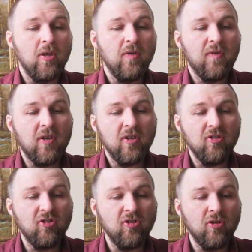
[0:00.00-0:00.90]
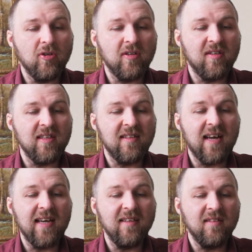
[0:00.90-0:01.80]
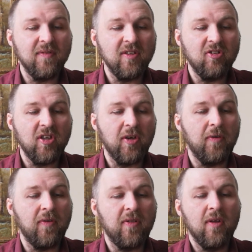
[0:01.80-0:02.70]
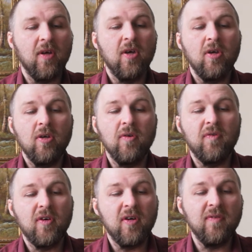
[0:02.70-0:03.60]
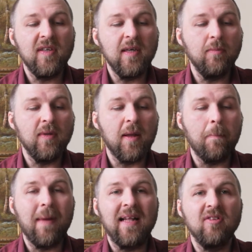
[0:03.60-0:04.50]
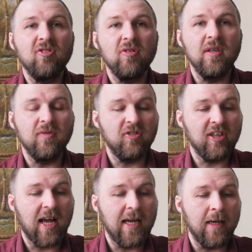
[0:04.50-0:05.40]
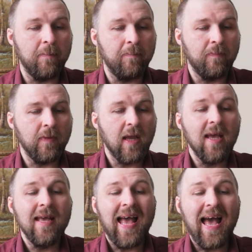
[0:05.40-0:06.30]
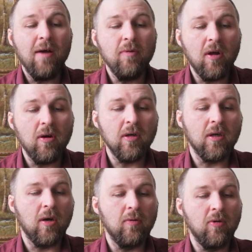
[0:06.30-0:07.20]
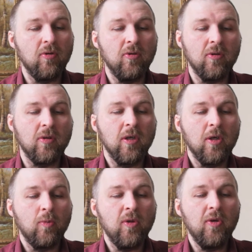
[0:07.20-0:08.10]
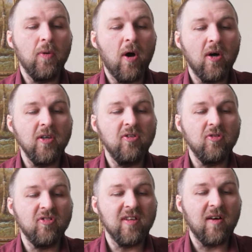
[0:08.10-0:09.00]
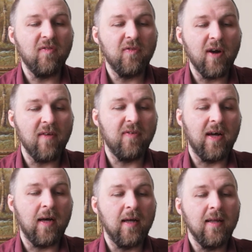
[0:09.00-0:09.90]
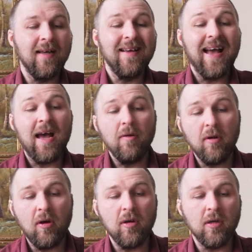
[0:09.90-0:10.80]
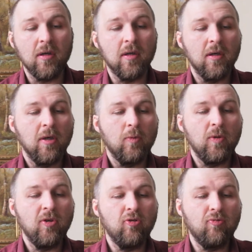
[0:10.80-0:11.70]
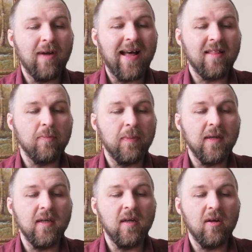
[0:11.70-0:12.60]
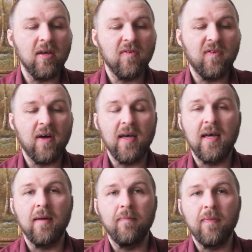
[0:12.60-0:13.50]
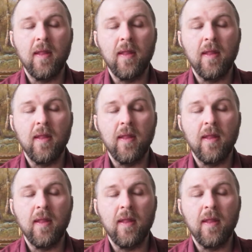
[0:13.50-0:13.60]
You have cut short the days of his youth. You have covered him with a mantle of shame. How long, O Lord, will you hide yourself forever? How long will your wrath burn like fire?